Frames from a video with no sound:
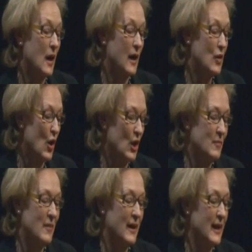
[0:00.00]
I call
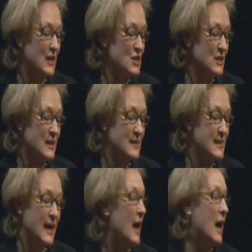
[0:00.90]
up my agent and I
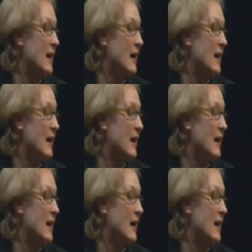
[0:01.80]
say,